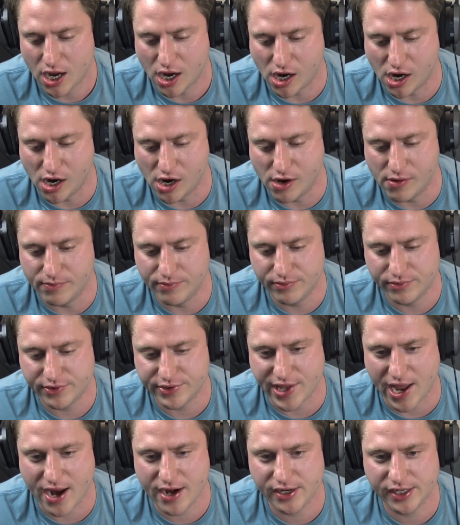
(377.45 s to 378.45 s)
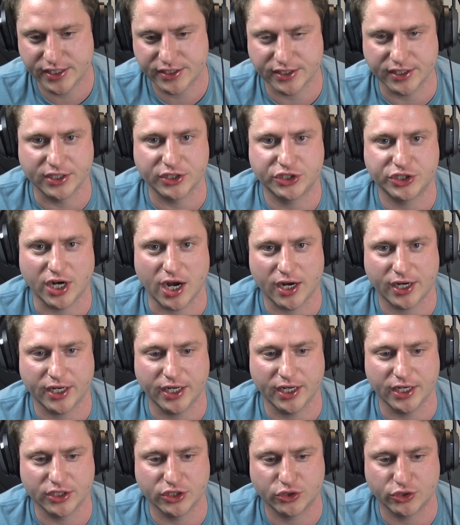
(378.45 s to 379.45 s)
That isn't as
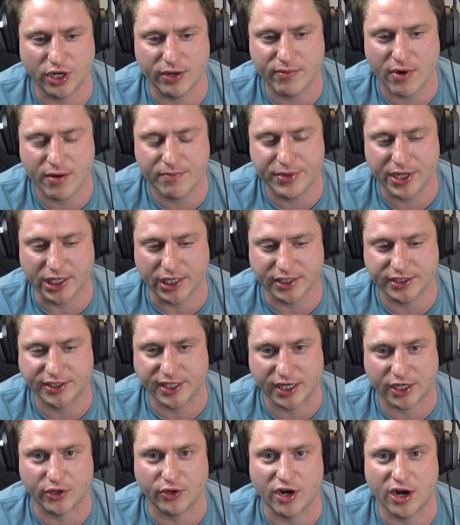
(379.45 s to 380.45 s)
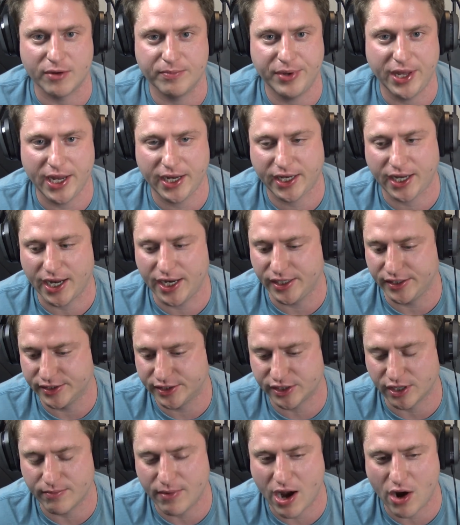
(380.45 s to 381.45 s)
shocking as Draymond being a second round pick and
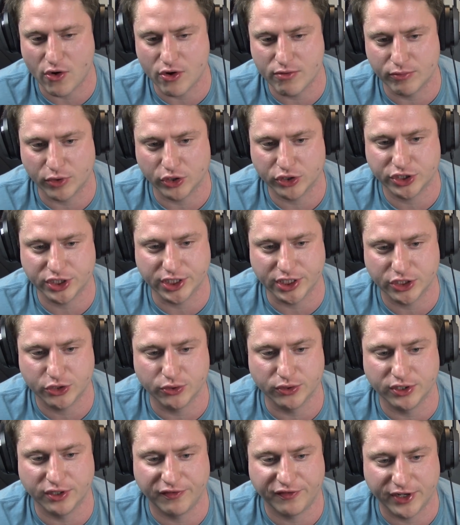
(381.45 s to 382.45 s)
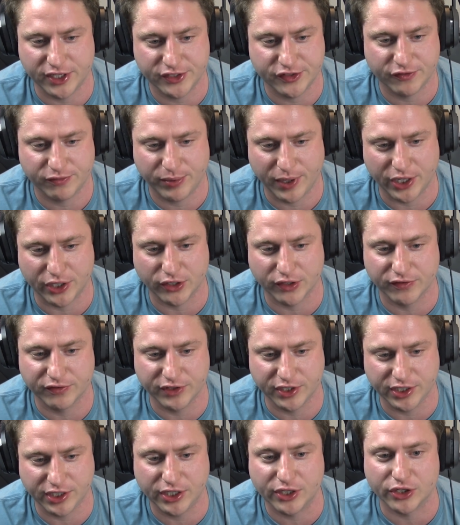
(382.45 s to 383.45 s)
somehow emerging into a defensive player of
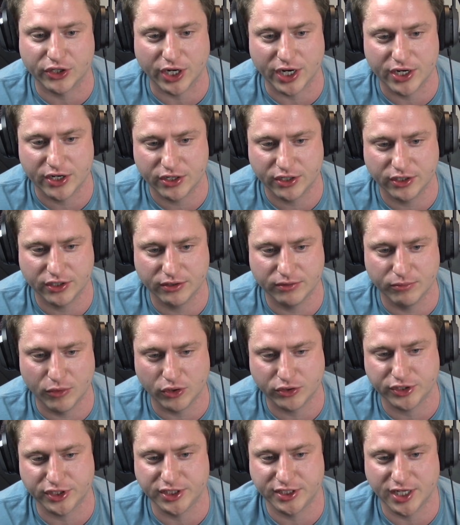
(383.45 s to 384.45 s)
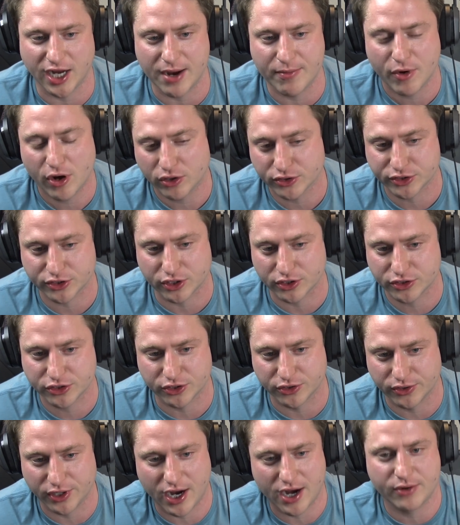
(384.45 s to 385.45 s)
the year and multi-time All-Star.
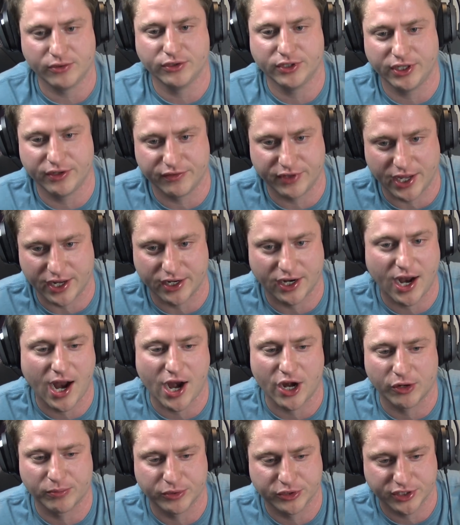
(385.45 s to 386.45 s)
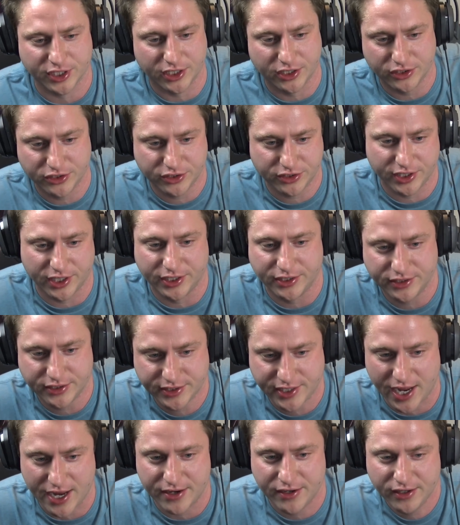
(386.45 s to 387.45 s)
So I will give that a higher percentage than
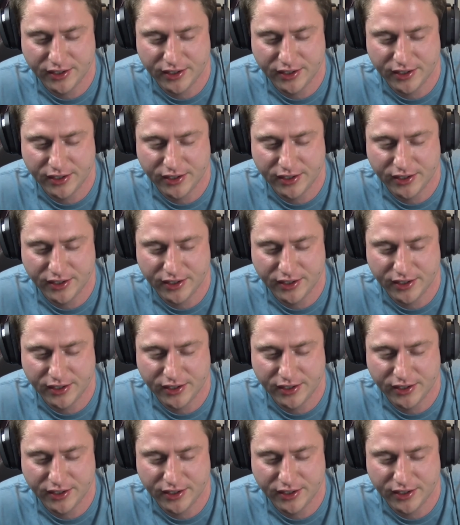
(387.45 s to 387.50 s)
10.